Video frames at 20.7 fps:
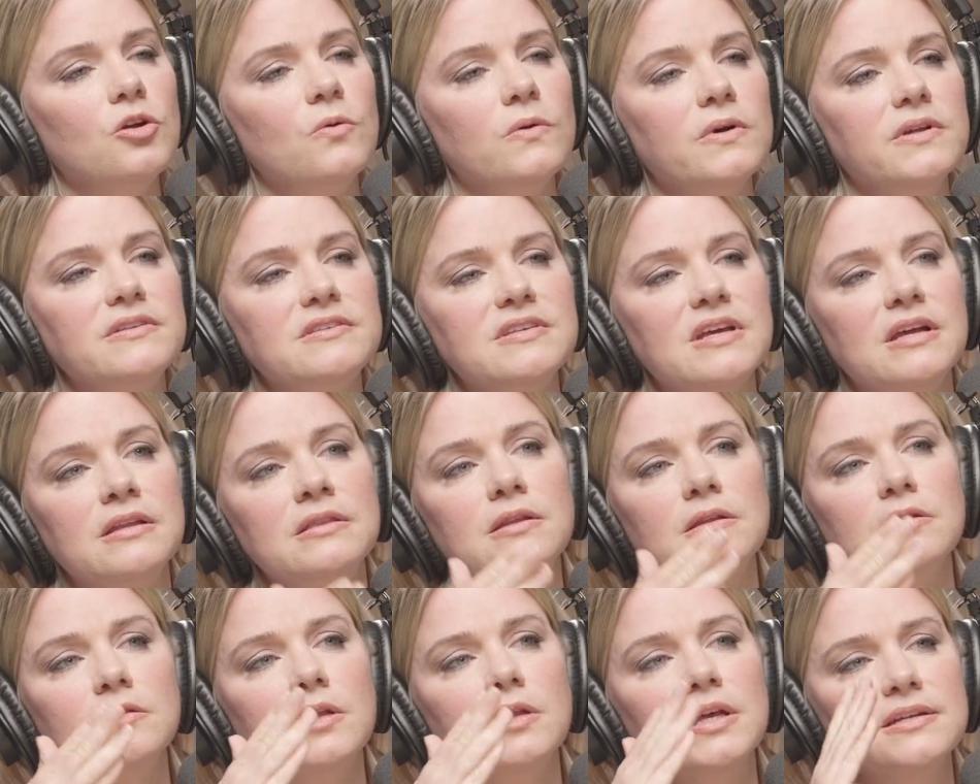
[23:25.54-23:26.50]
know what,
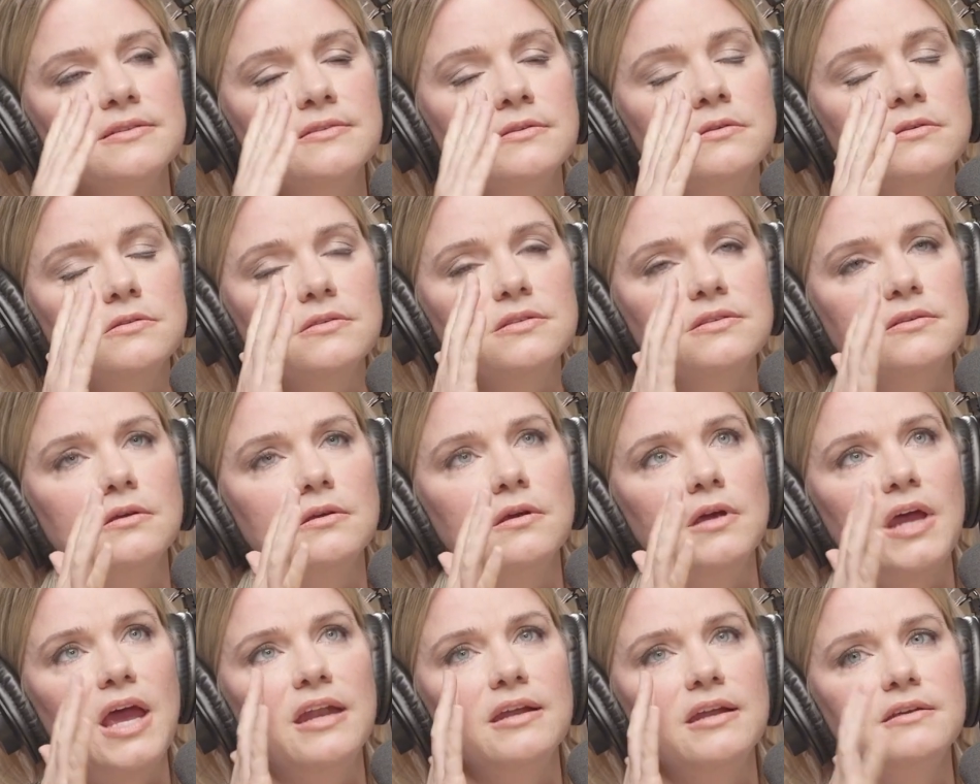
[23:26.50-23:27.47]
Seth? Like,
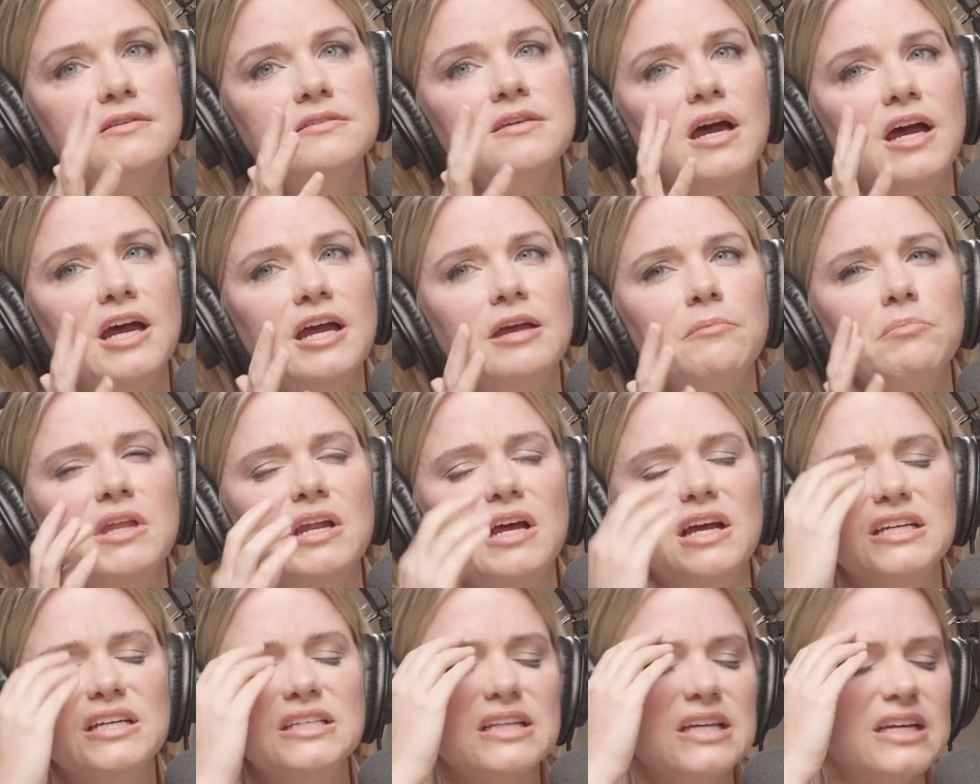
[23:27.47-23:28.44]
anytime that
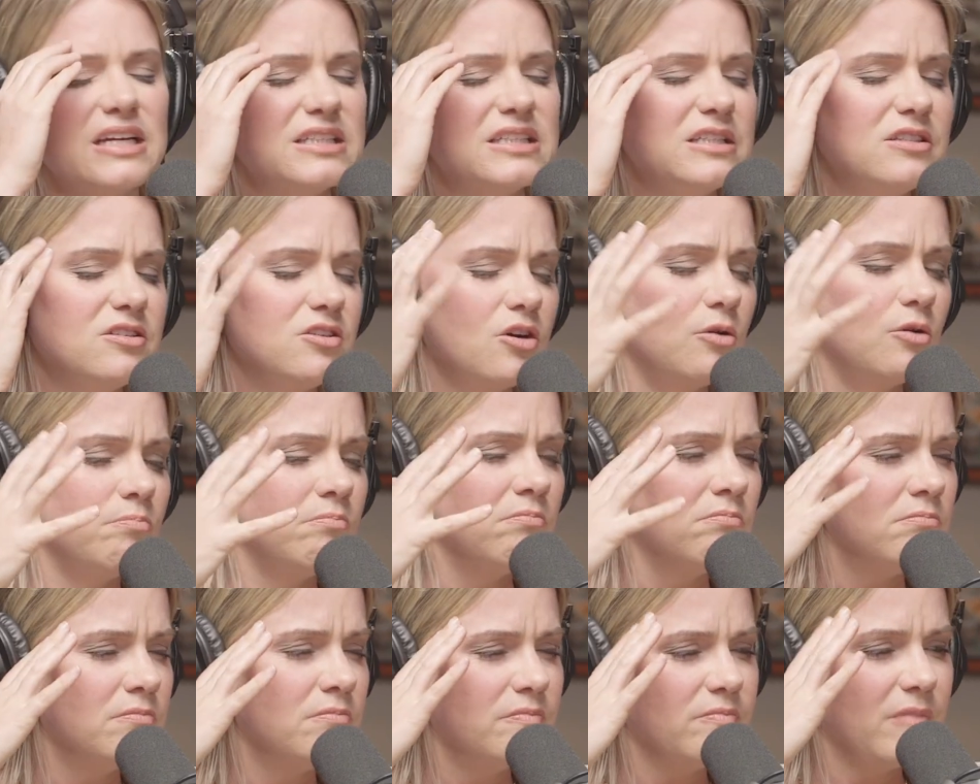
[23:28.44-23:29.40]
I like start,
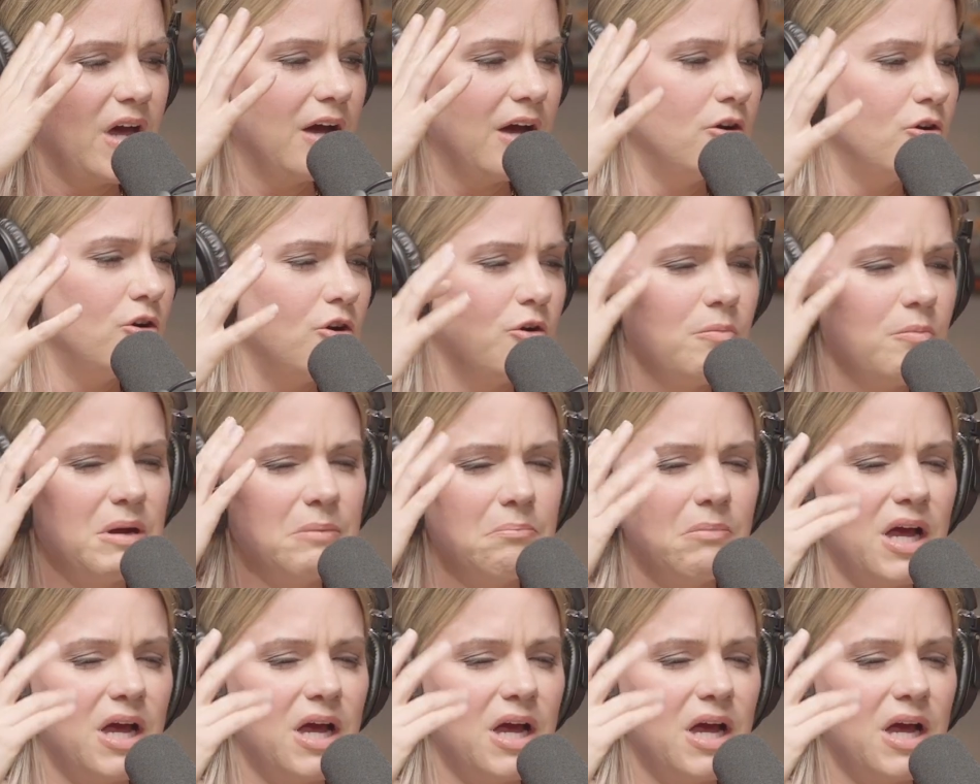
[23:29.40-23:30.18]
I don't know, my